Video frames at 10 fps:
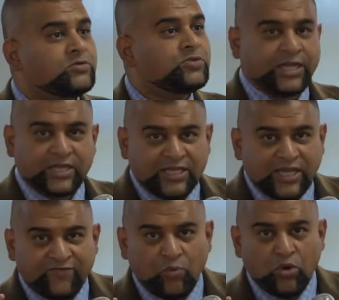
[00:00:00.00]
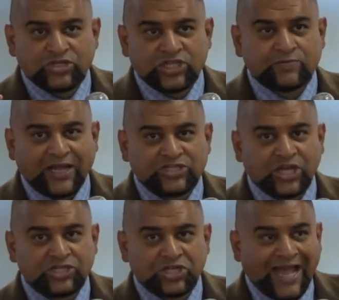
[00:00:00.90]
They could give more just by
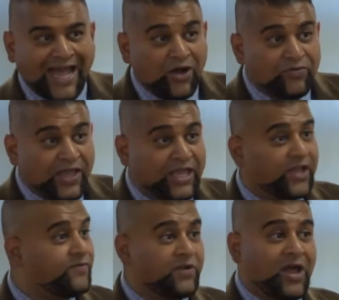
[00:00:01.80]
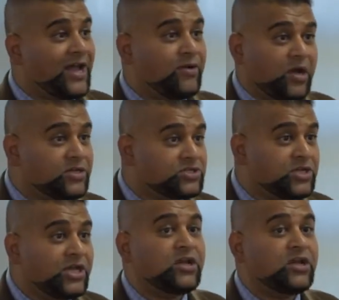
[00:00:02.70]
changing how they give, not how much.